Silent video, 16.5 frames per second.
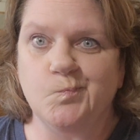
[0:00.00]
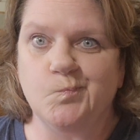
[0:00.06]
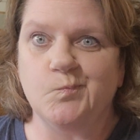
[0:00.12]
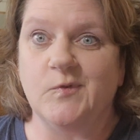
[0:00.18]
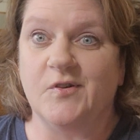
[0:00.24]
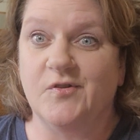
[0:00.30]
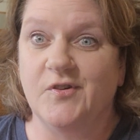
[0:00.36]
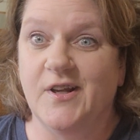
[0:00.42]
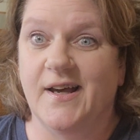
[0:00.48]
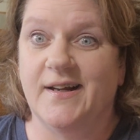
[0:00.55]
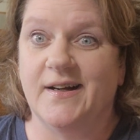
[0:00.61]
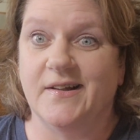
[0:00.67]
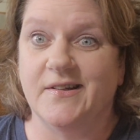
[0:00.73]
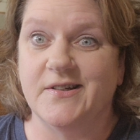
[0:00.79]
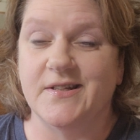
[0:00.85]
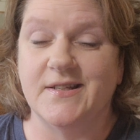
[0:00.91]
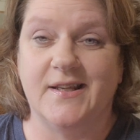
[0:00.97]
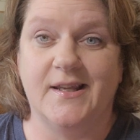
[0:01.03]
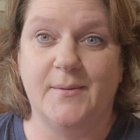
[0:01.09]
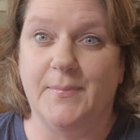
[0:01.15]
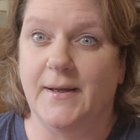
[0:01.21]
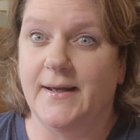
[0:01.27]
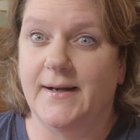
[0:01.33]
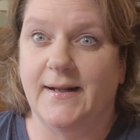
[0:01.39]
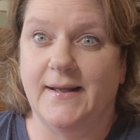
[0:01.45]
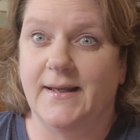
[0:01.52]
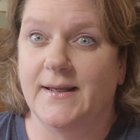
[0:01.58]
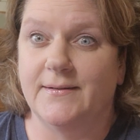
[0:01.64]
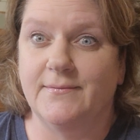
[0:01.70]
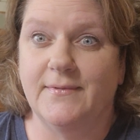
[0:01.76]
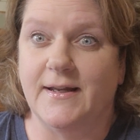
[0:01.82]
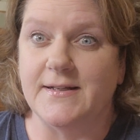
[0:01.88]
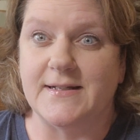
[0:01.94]
If not, I'll just keep adding
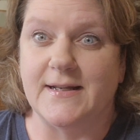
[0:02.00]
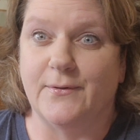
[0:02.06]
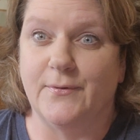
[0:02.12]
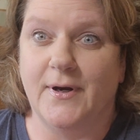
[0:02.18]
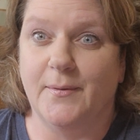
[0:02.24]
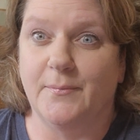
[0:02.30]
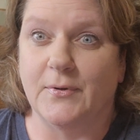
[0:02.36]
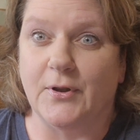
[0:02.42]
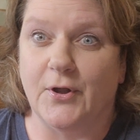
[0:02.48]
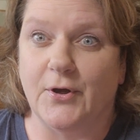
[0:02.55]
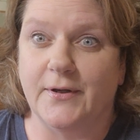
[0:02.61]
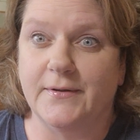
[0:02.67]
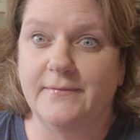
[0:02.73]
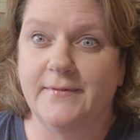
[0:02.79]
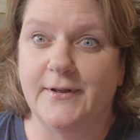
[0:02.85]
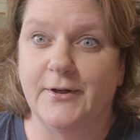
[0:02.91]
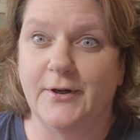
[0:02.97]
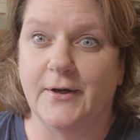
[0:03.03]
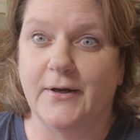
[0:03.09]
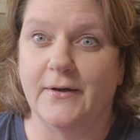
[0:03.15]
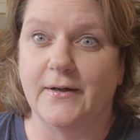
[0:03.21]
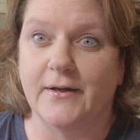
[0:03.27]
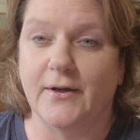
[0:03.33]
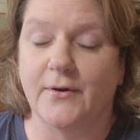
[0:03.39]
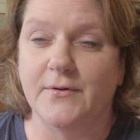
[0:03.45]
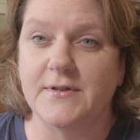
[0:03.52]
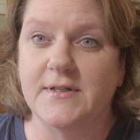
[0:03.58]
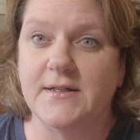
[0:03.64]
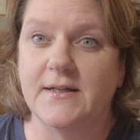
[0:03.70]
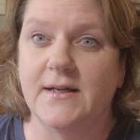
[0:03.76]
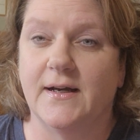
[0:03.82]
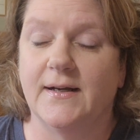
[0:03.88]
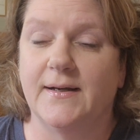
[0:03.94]
in as I ramble on. You know how it goes.
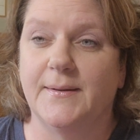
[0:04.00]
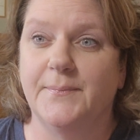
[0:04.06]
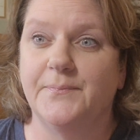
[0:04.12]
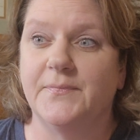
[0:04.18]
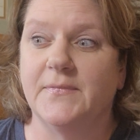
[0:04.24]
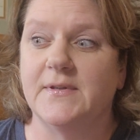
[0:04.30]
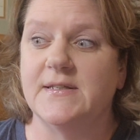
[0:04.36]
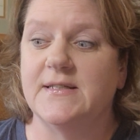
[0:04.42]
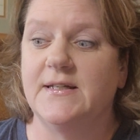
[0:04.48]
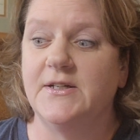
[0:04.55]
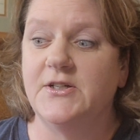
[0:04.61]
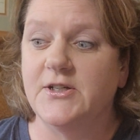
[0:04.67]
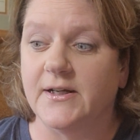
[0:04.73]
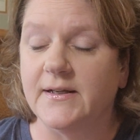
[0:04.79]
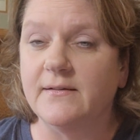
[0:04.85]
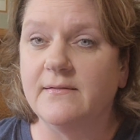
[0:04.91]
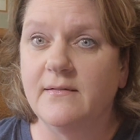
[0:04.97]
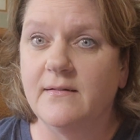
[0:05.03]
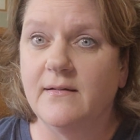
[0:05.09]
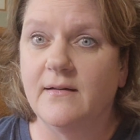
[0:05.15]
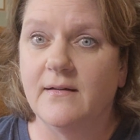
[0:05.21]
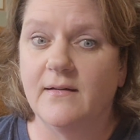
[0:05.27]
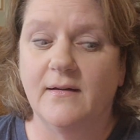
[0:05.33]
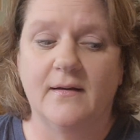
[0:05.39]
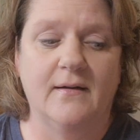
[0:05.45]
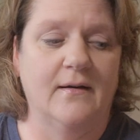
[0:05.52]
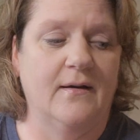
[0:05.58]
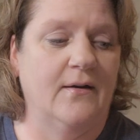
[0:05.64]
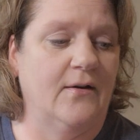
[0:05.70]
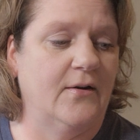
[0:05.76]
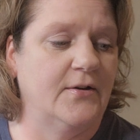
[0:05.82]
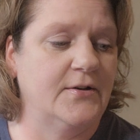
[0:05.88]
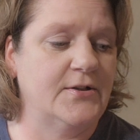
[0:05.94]
Stitching
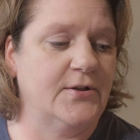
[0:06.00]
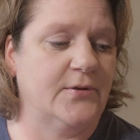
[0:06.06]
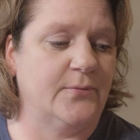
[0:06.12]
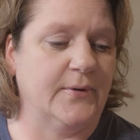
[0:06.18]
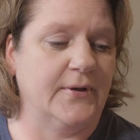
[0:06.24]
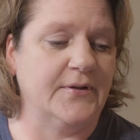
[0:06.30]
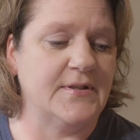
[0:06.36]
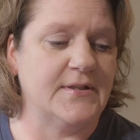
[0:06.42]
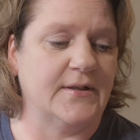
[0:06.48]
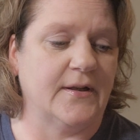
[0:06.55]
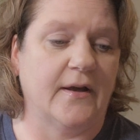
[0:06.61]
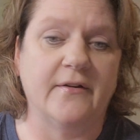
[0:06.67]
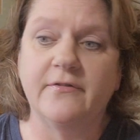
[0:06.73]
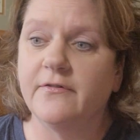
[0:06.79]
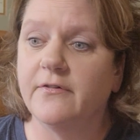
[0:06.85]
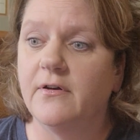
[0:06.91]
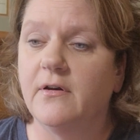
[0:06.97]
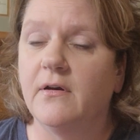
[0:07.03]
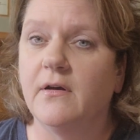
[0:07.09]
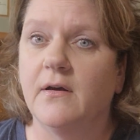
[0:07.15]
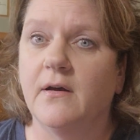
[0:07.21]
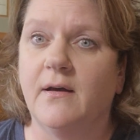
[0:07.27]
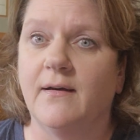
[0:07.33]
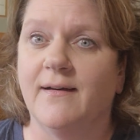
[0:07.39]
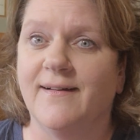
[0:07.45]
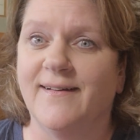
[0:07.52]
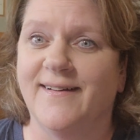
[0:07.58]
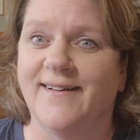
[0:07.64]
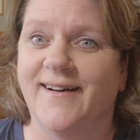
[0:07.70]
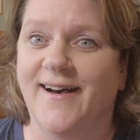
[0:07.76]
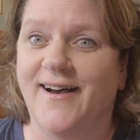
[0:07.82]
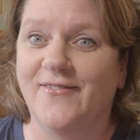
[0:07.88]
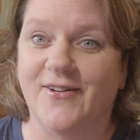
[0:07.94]
onto the real stuff.
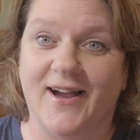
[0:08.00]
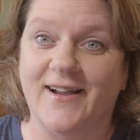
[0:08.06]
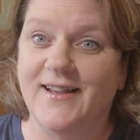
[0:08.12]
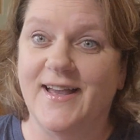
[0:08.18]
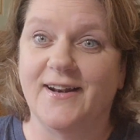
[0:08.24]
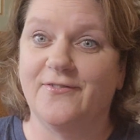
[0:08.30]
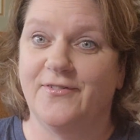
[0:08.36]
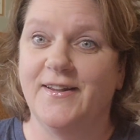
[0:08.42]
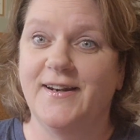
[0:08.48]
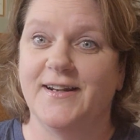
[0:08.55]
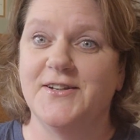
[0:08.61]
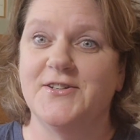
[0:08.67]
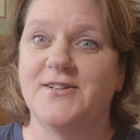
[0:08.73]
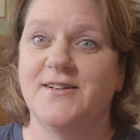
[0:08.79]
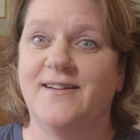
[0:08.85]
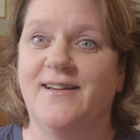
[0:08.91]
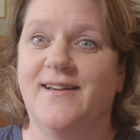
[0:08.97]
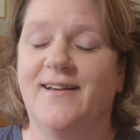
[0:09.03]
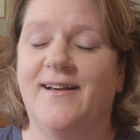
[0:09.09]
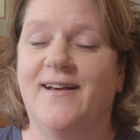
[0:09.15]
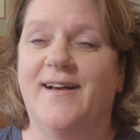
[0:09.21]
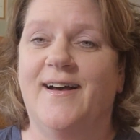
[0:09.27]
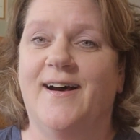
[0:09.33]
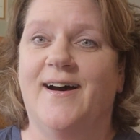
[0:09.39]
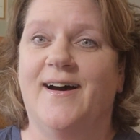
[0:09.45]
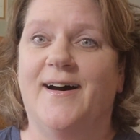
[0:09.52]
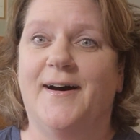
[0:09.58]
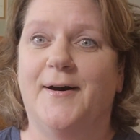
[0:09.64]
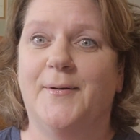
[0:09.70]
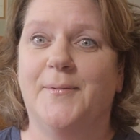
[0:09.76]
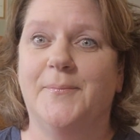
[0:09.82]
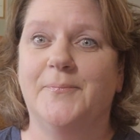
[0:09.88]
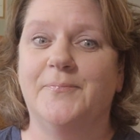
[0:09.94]
I gotta finish.
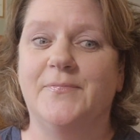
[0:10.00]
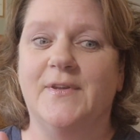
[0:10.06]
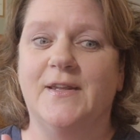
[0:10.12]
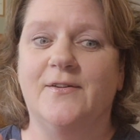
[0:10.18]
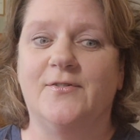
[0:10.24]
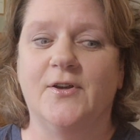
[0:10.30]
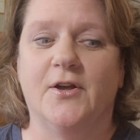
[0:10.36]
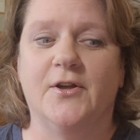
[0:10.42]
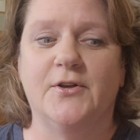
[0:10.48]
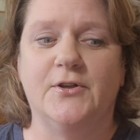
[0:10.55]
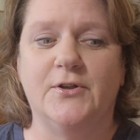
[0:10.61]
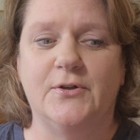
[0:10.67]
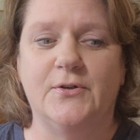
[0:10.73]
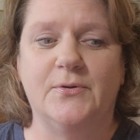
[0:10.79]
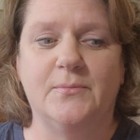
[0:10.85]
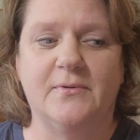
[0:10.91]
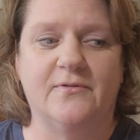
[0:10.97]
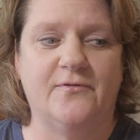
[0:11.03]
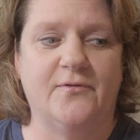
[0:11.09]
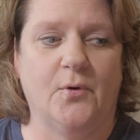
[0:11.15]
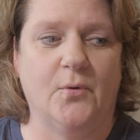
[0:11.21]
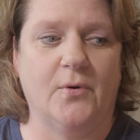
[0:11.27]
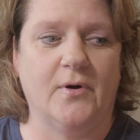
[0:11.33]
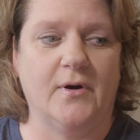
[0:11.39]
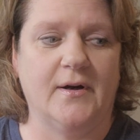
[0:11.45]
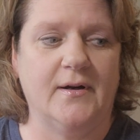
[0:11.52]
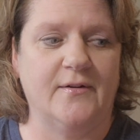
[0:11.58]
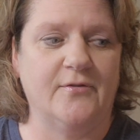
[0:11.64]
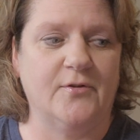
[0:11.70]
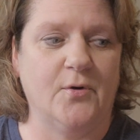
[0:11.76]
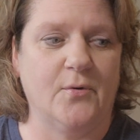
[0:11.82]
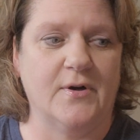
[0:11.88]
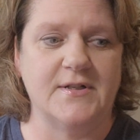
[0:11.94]
If y'all knew before, and of
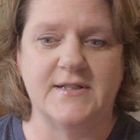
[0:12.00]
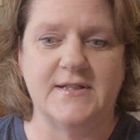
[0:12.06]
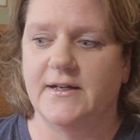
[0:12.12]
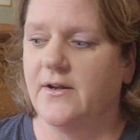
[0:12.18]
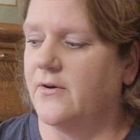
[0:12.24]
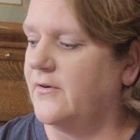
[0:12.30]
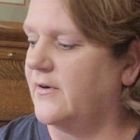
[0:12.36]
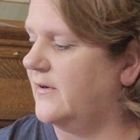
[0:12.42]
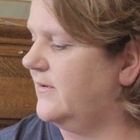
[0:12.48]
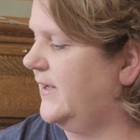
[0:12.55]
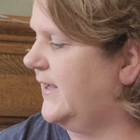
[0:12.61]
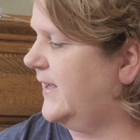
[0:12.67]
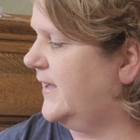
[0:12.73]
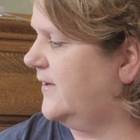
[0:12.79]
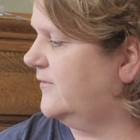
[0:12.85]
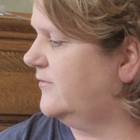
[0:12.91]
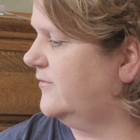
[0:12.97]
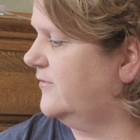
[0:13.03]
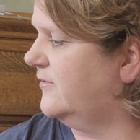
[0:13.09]
course I don't have